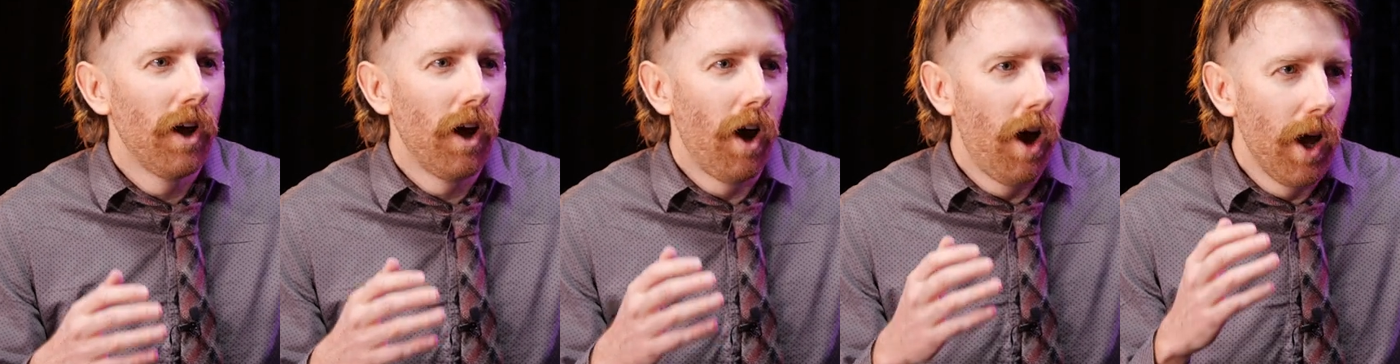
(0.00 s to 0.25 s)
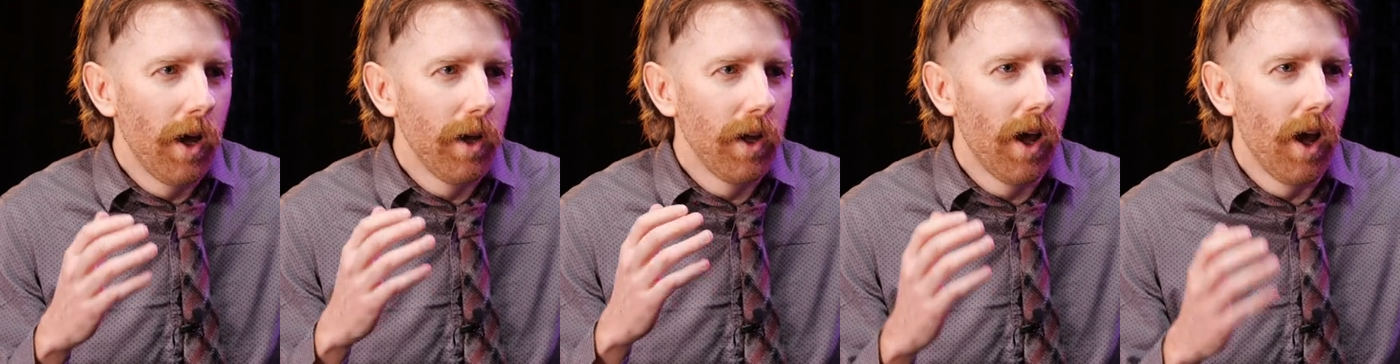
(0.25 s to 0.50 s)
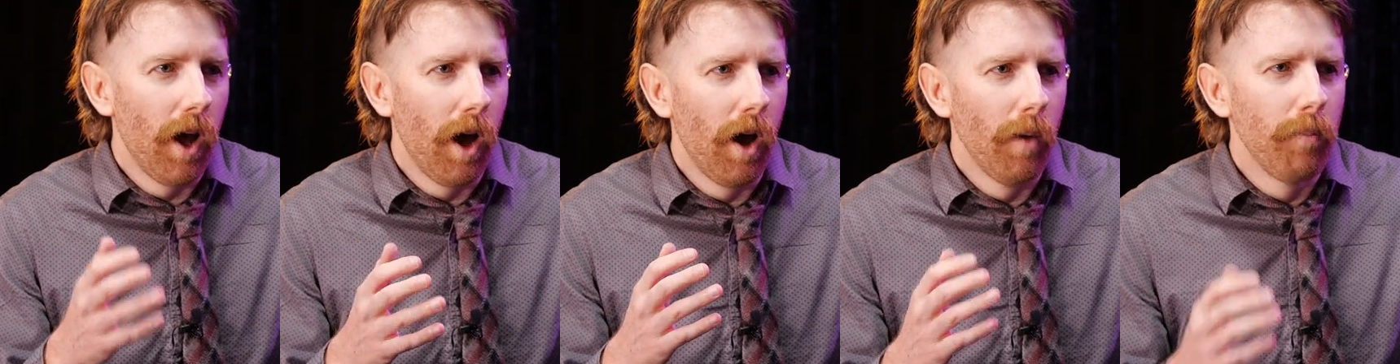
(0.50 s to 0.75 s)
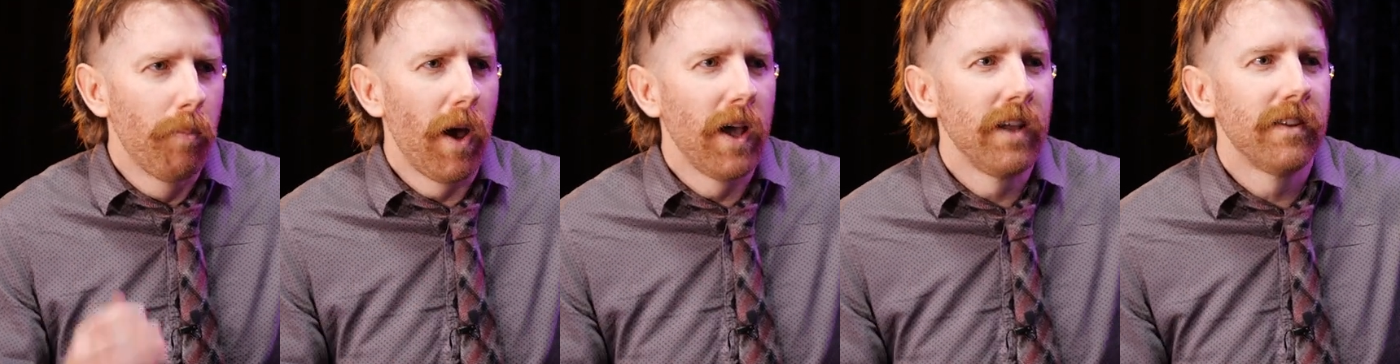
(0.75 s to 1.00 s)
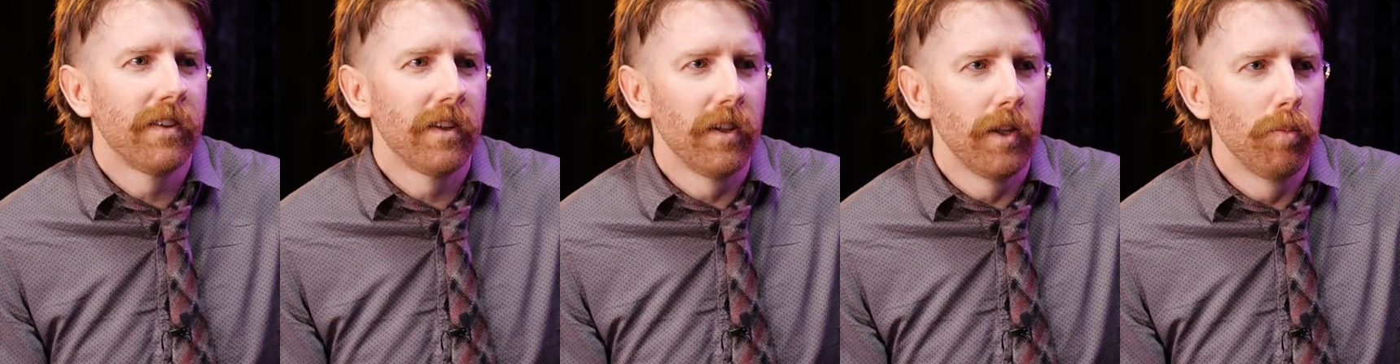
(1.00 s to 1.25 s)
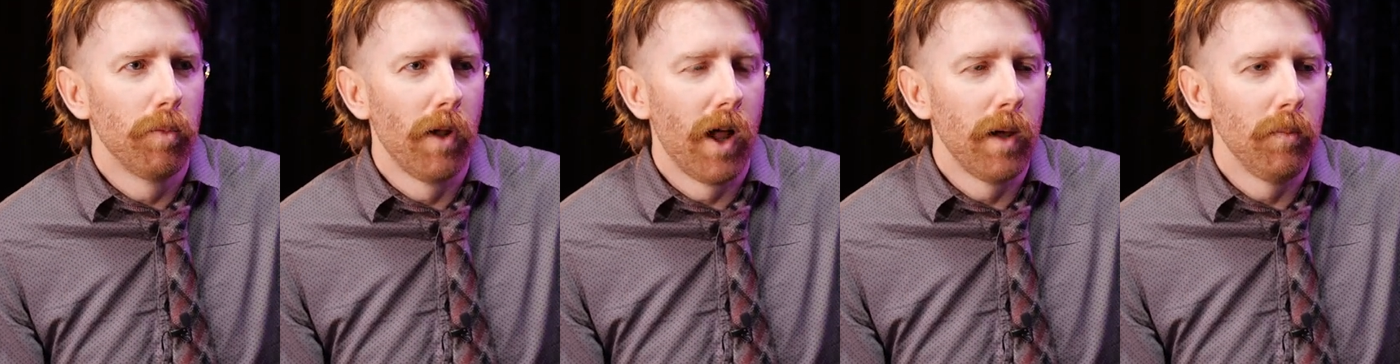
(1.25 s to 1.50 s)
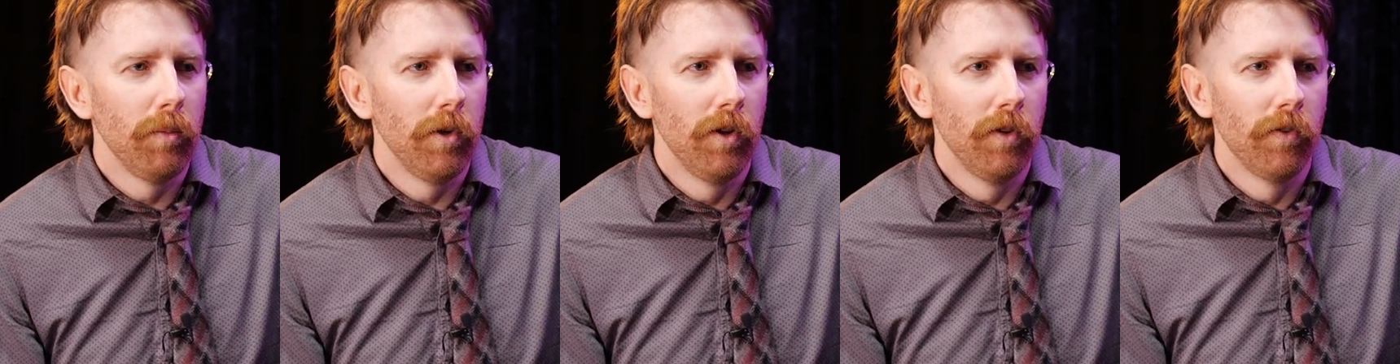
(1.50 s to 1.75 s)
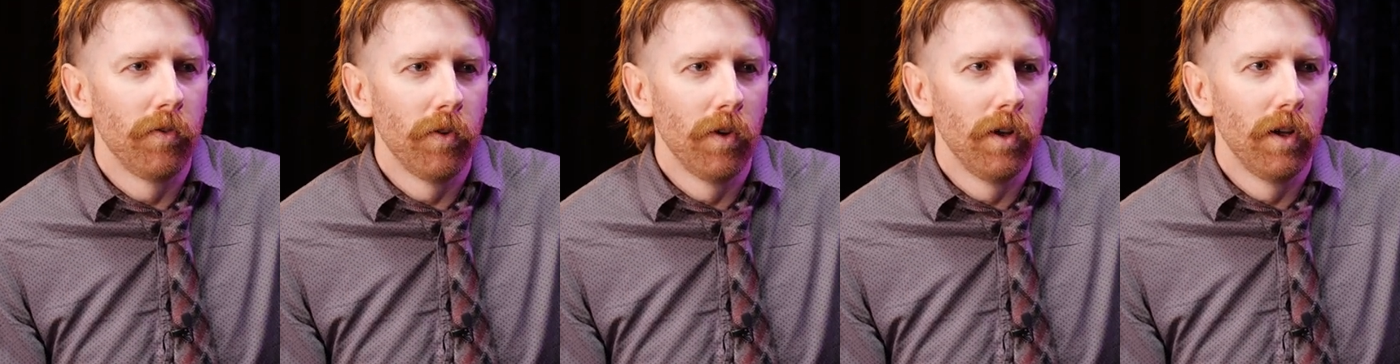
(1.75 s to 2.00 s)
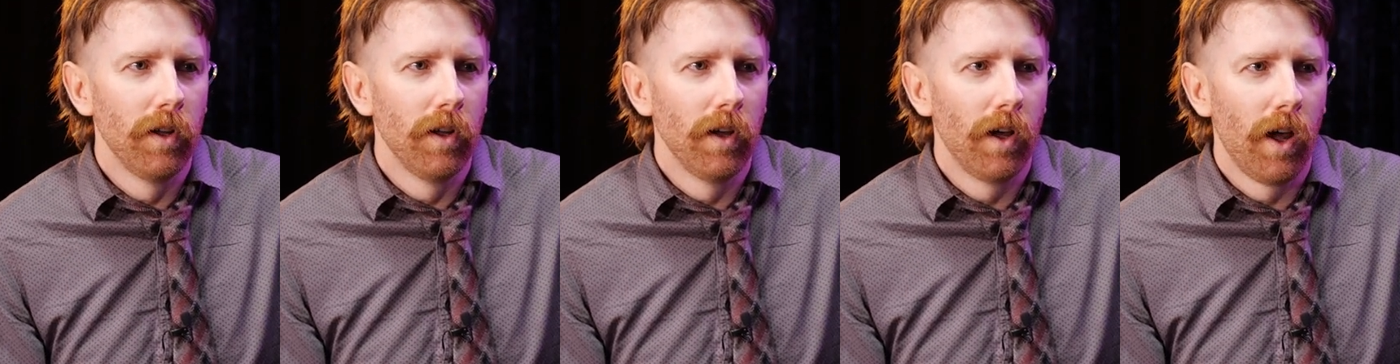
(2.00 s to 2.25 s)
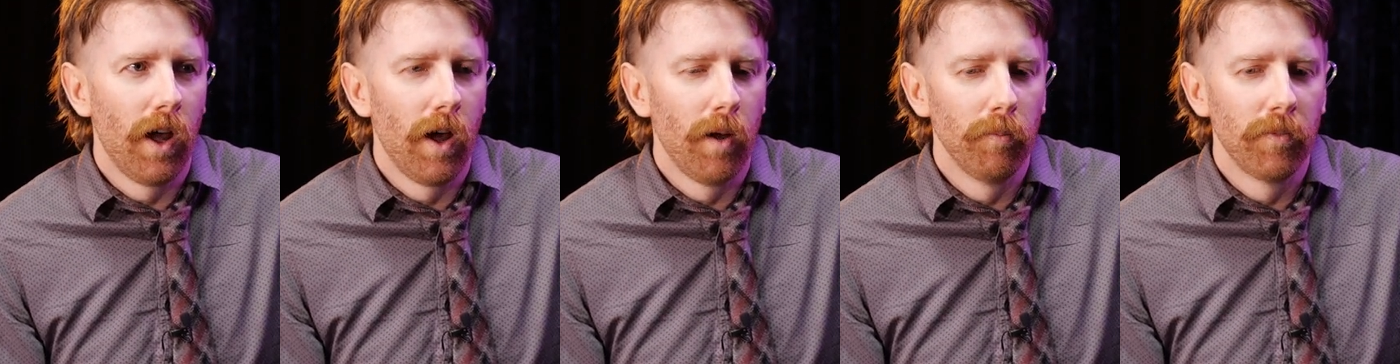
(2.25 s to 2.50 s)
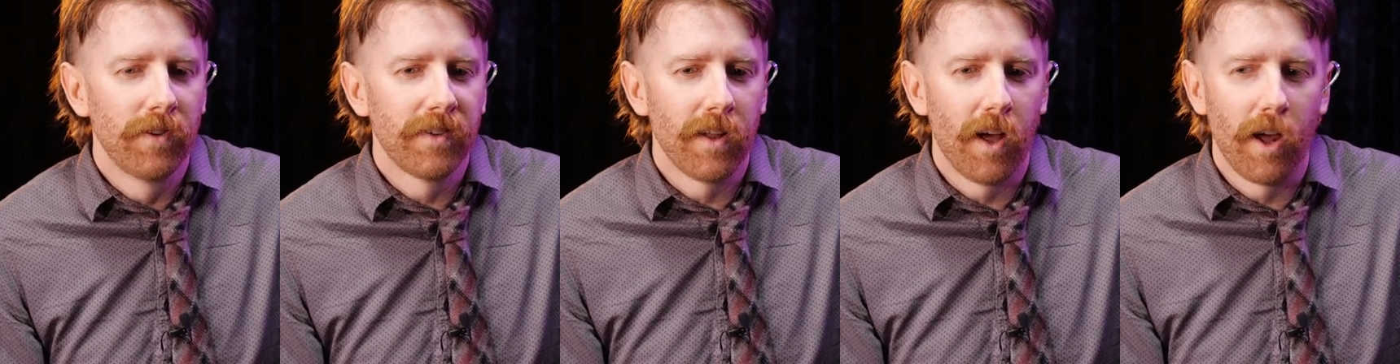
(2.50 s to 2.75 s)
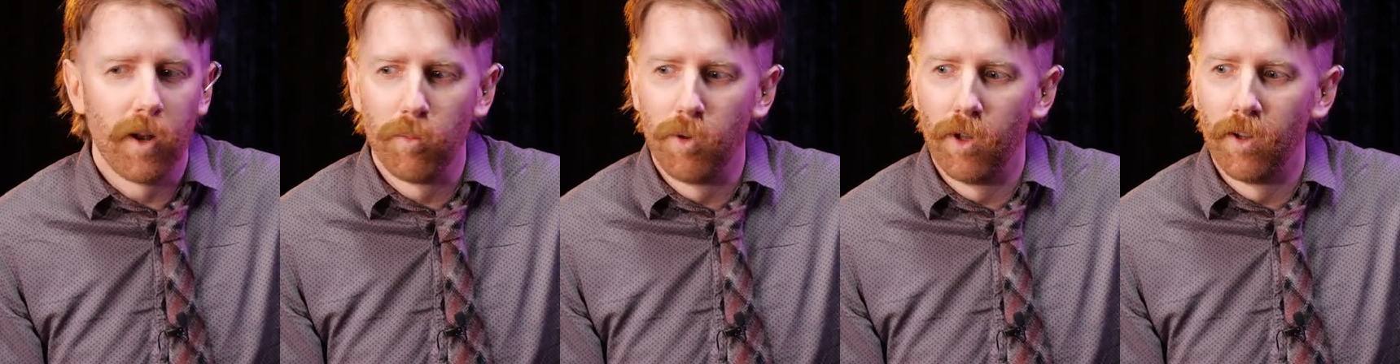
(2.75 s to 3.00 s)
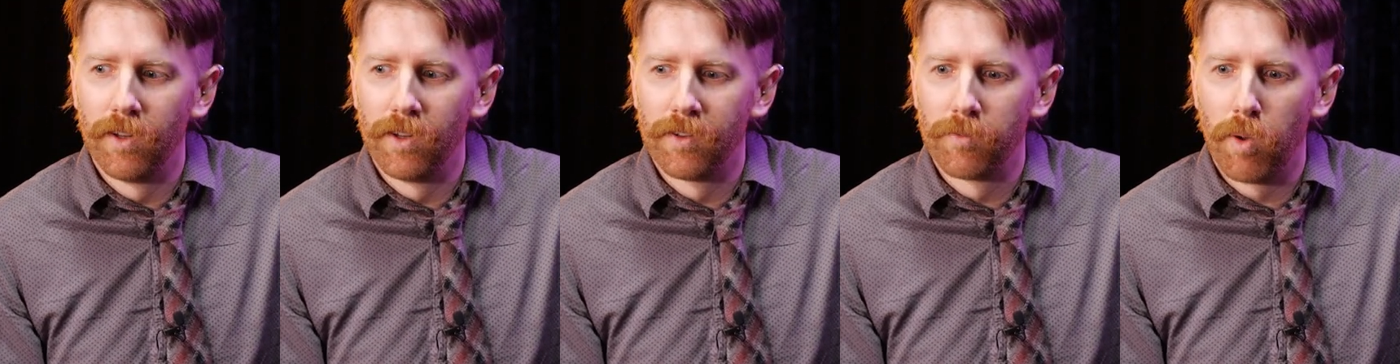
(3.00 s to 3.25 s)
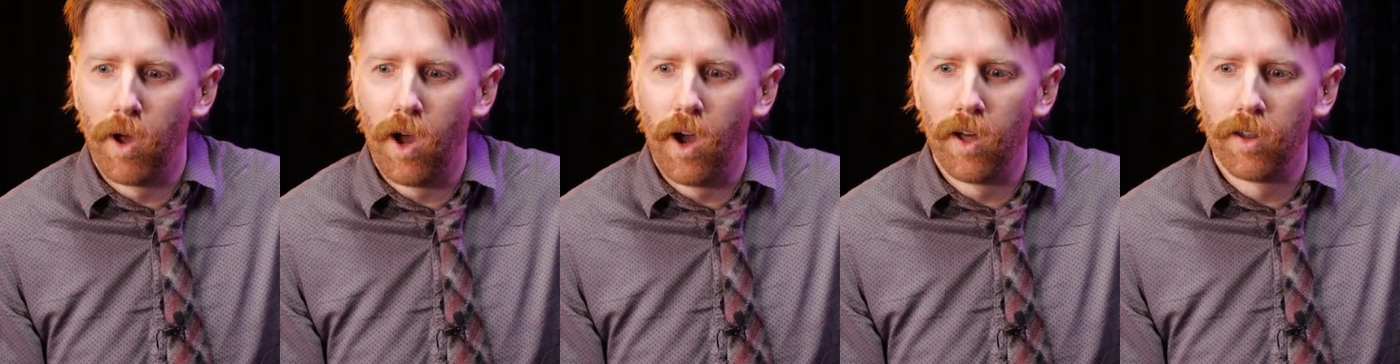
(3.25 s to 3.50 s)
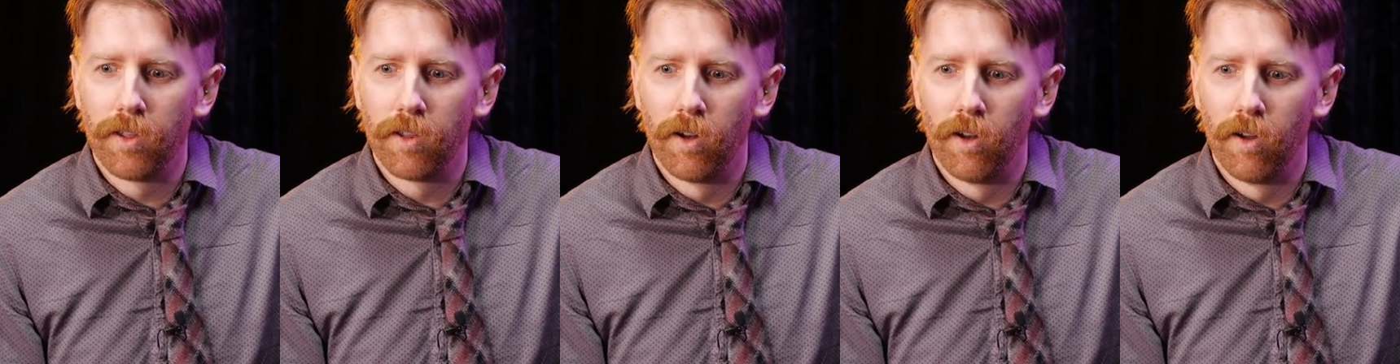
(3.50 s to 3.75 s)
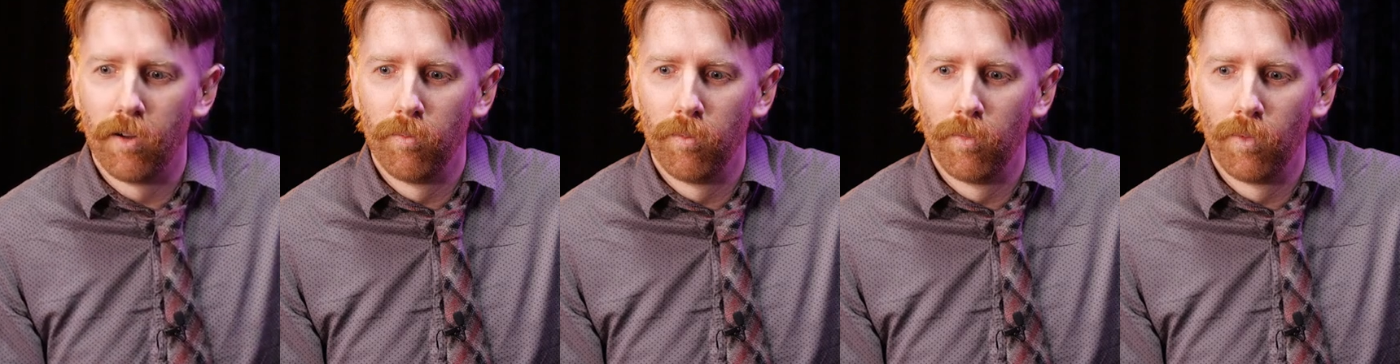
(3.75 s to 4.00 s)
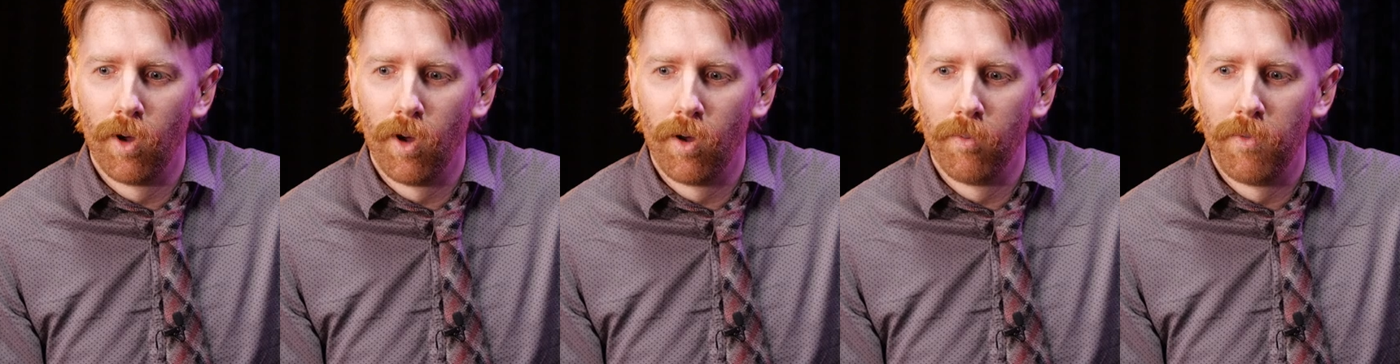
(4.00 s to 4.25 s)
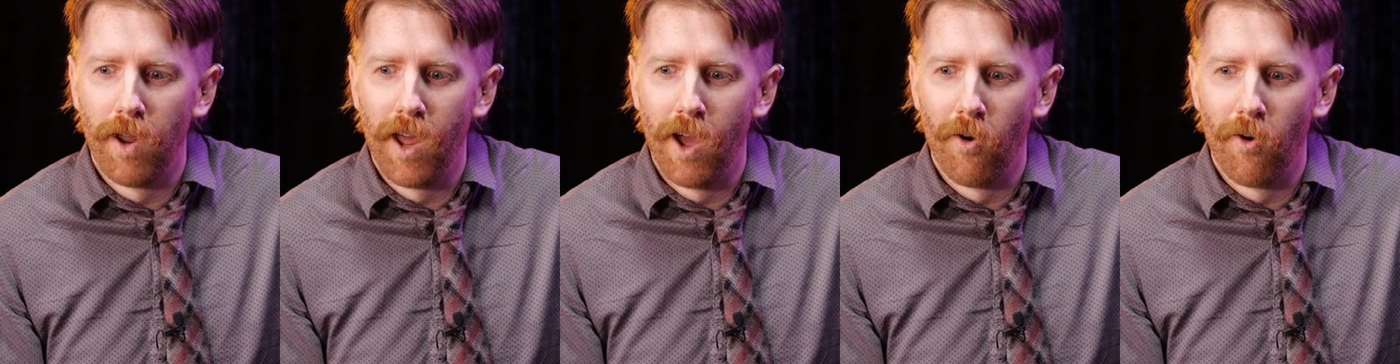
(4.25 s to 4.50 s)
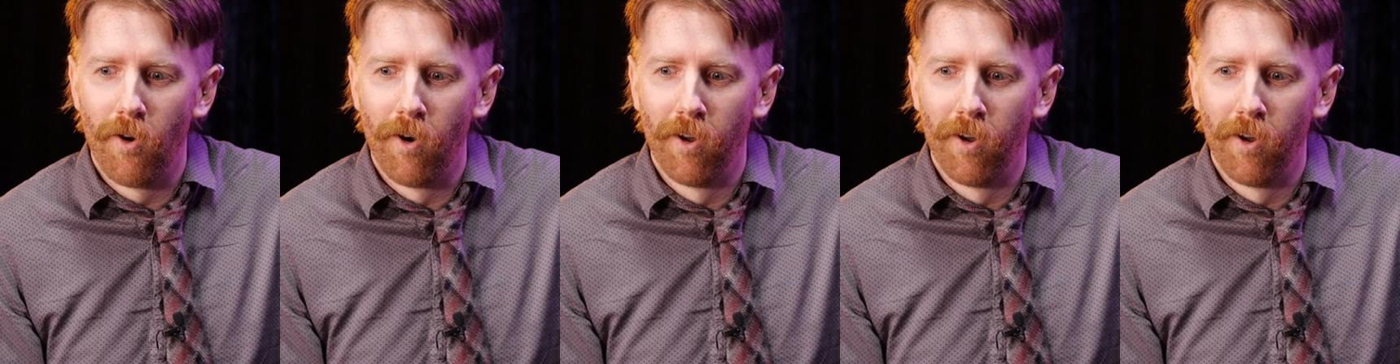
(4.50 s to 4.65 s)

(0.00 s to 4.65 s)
I uh, I basically blame you for um, starting me on this path that I'm I'm now